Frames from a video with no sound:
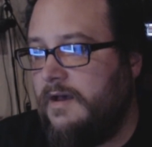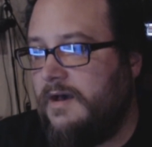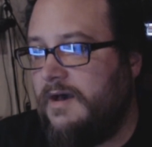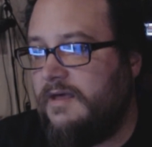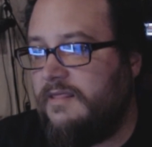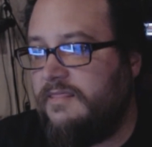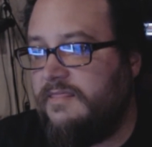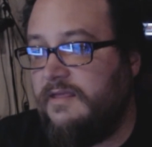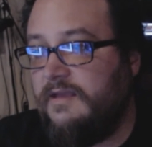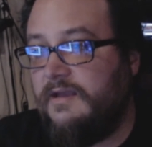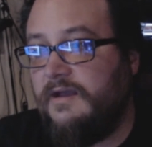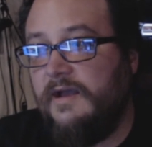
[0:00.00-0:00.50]
I
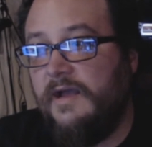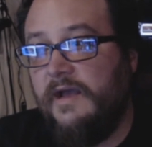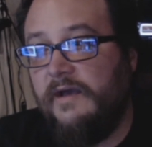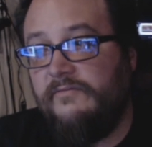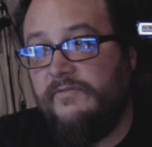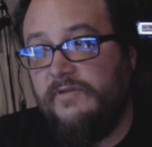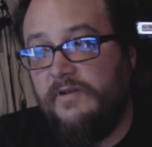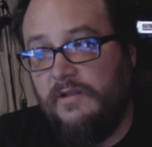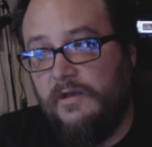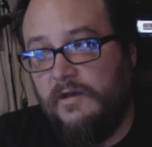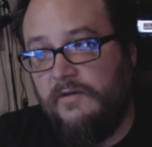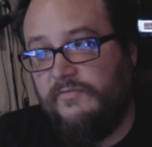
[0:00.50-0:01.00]
think I have
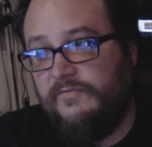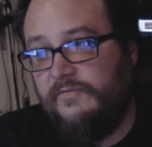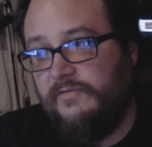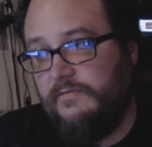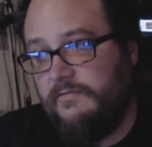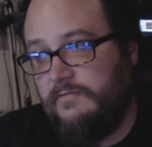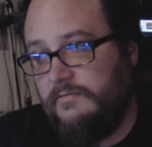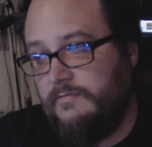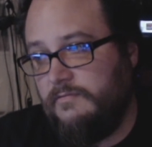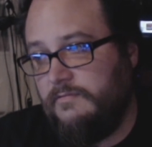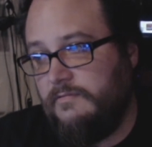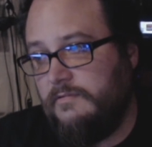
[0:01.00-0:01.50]
enough,
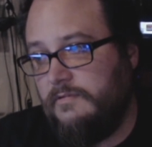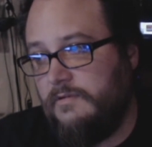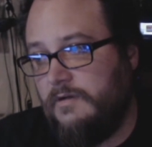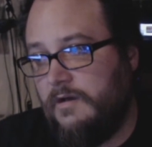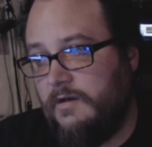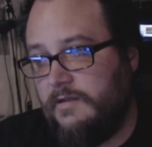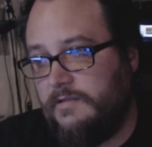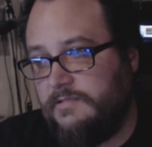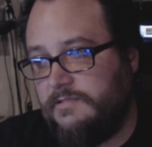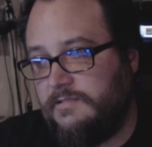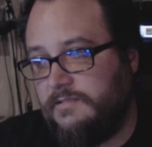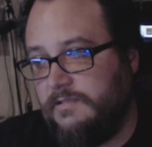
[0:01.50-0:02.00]

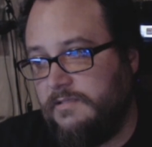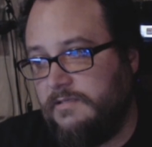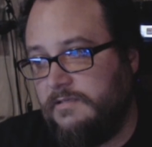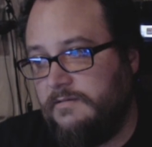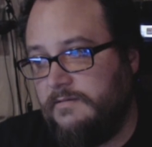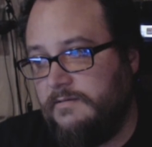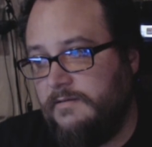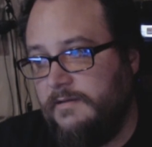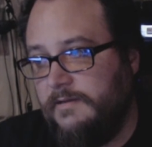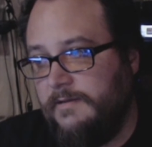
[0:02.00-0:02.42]
honestly.